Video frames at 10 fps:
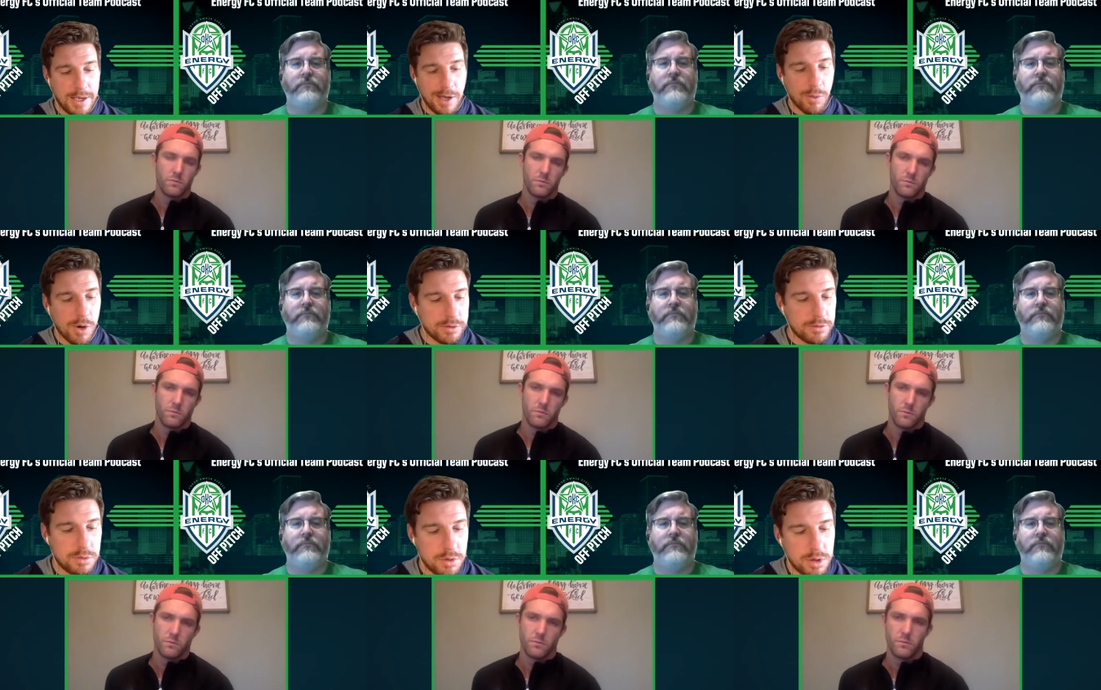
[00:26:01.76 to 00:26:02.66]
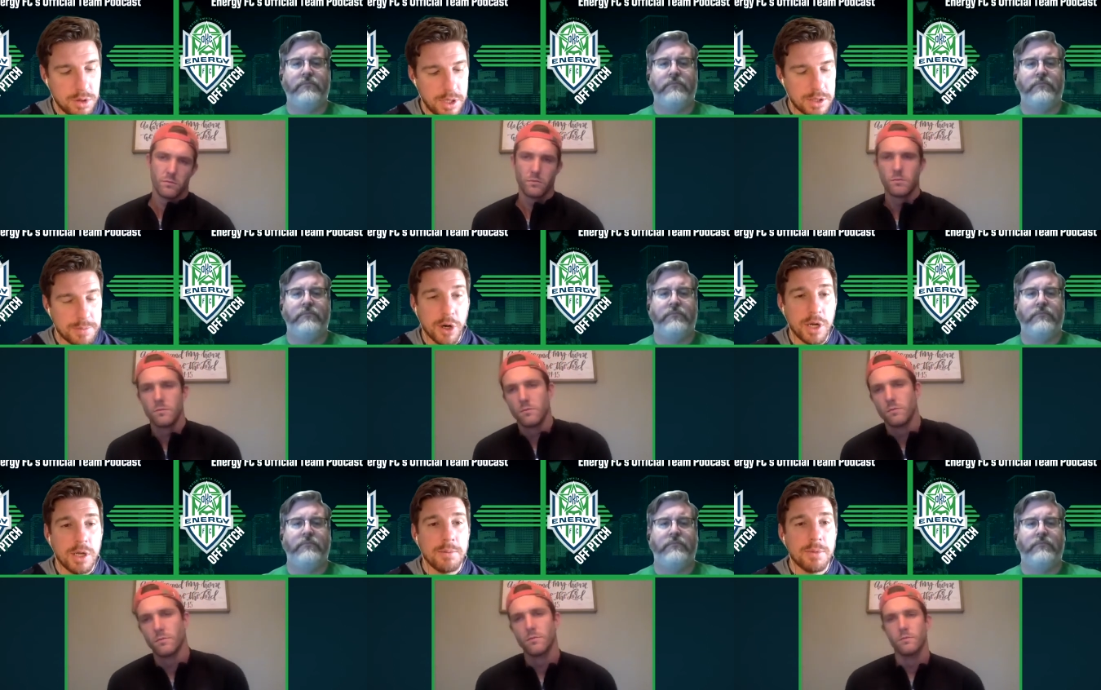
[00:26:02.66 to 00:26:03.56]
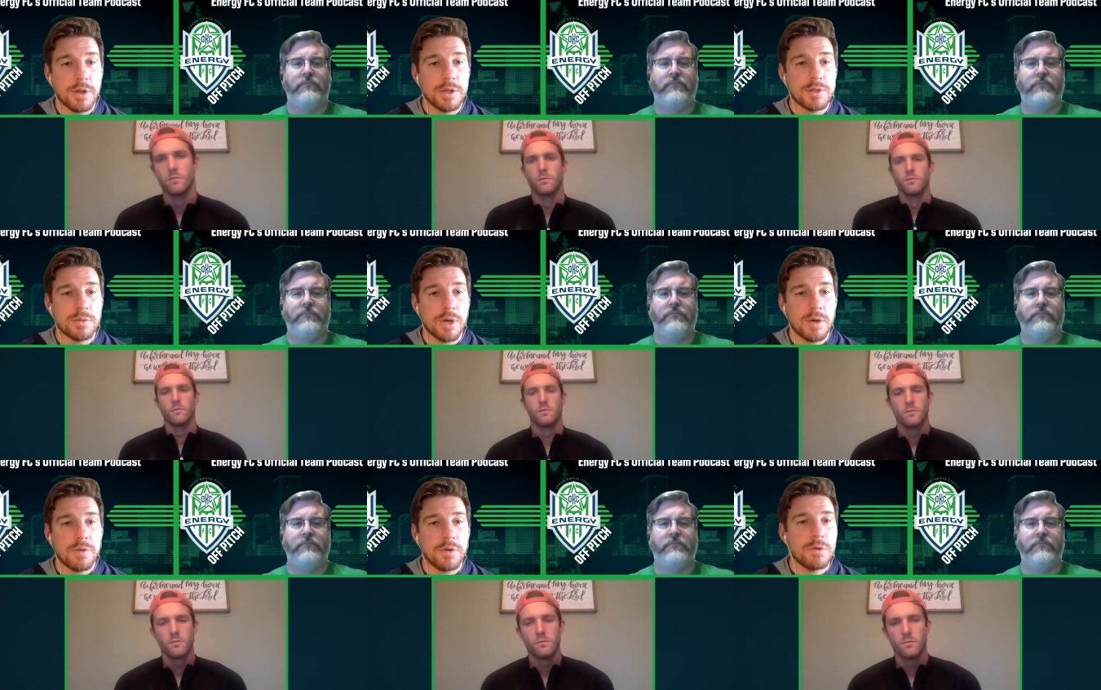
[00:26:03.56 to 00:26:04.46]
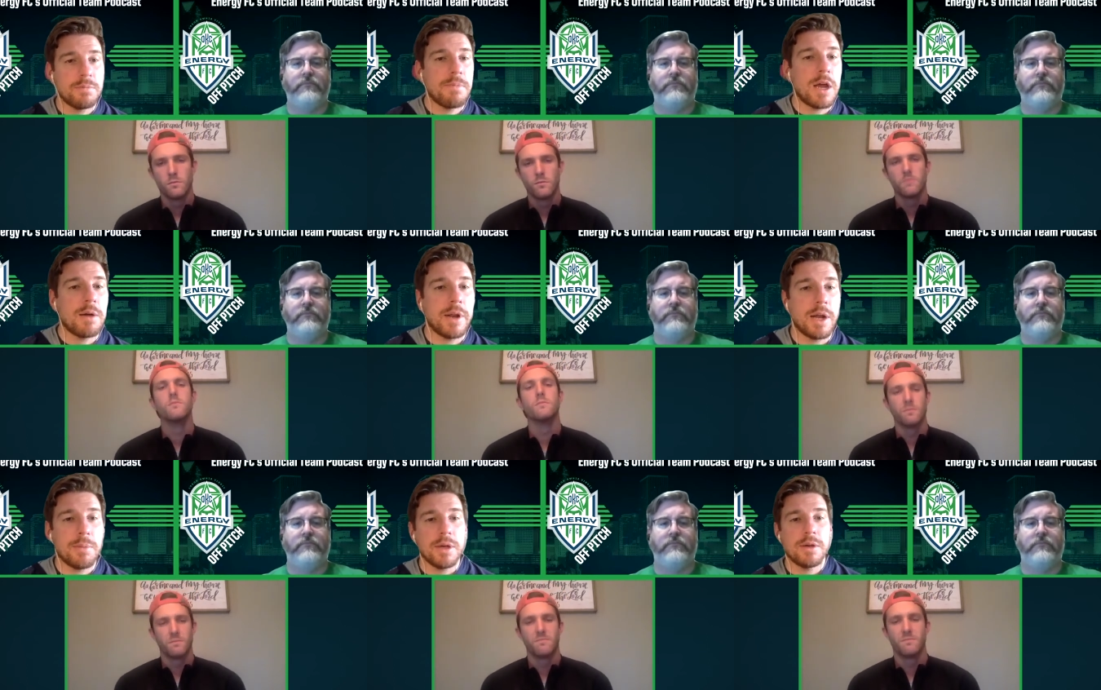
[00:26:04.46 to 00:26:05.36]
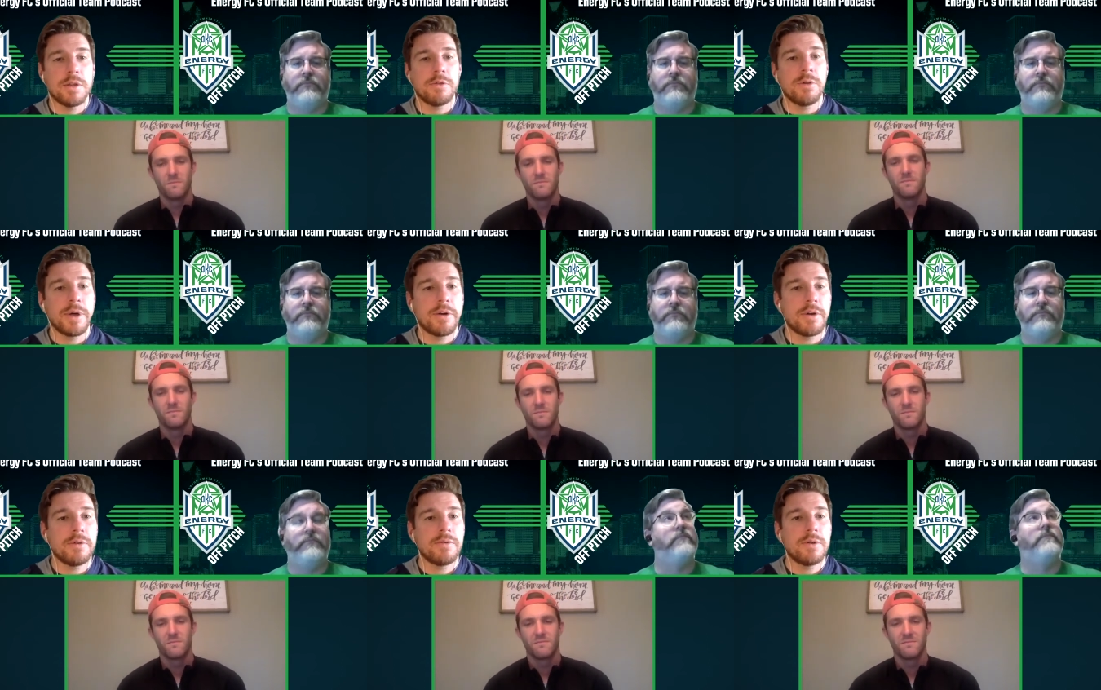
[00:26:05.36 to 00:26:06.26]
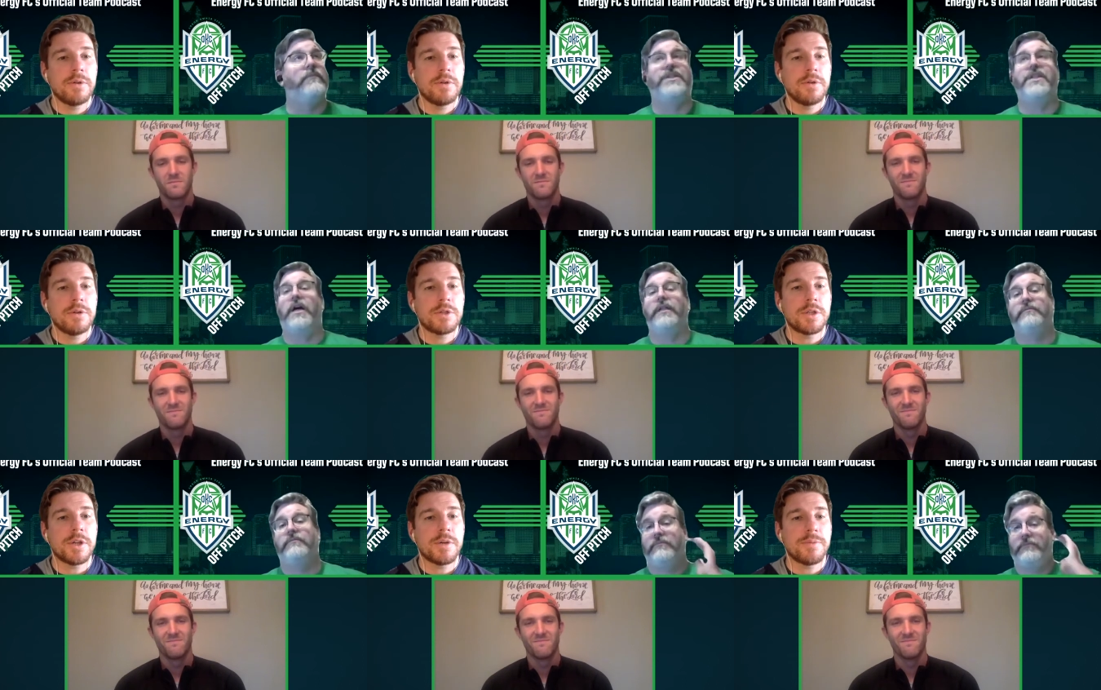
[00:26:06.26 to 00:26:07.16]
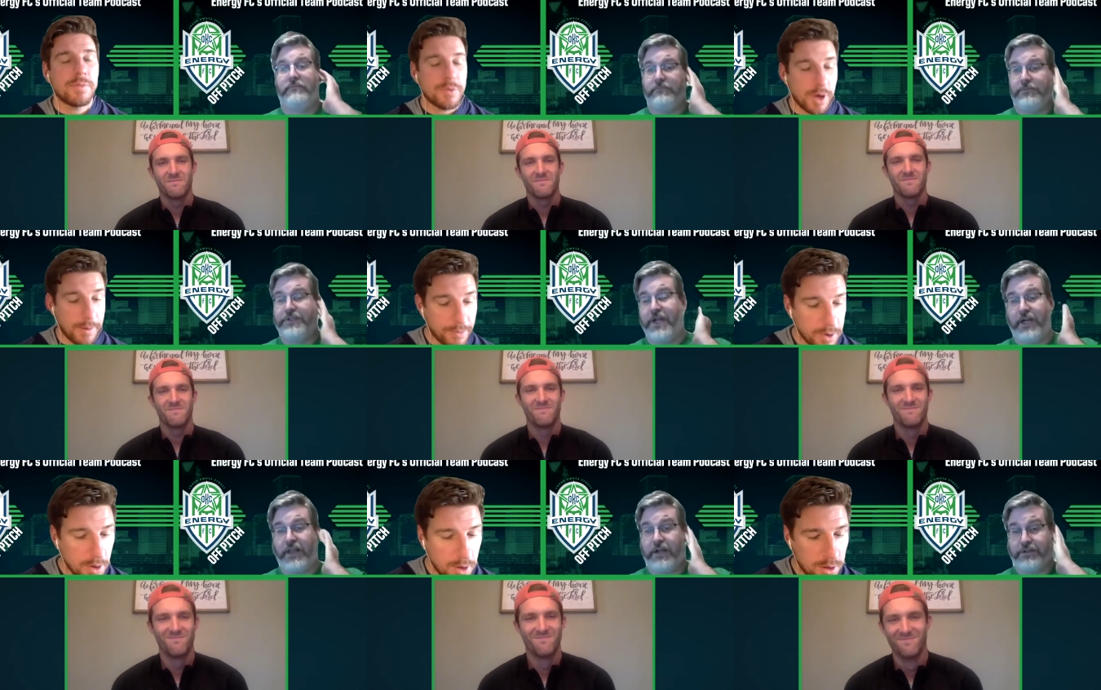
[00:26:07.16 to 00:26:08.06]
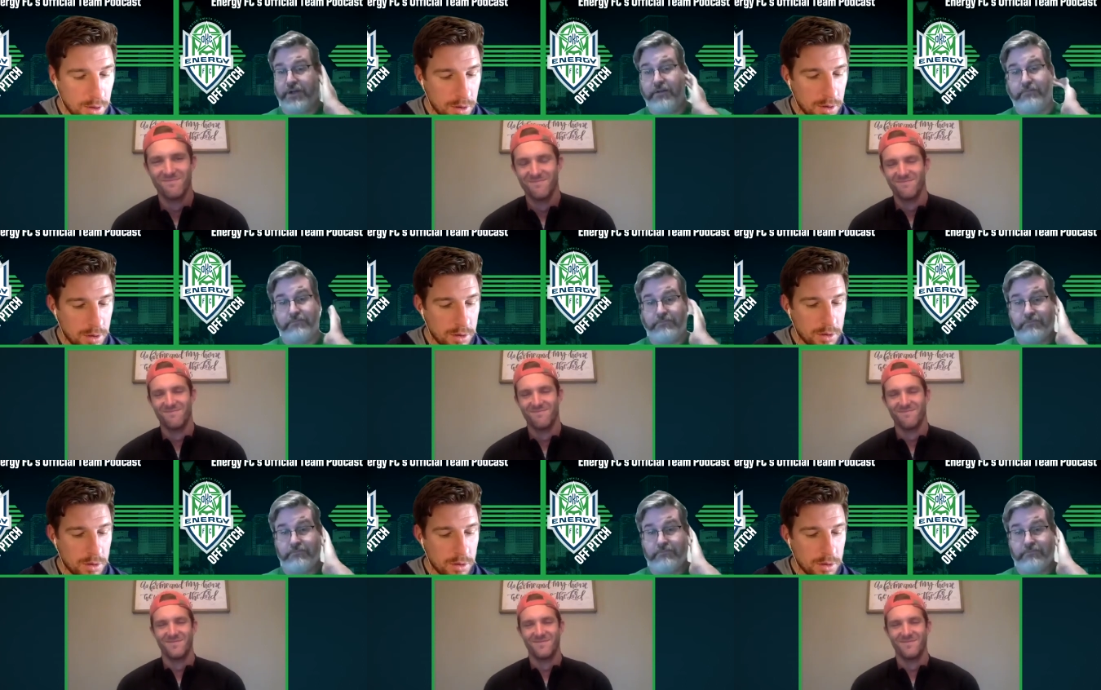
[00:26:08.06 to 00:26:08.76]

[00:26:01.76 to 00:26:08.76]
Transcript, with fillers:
Speaker 1: Walton, that's Marty, Billy's wife, who may or may not be in the room. I don't know. She's not she there. Okay, she's not. I locked her out.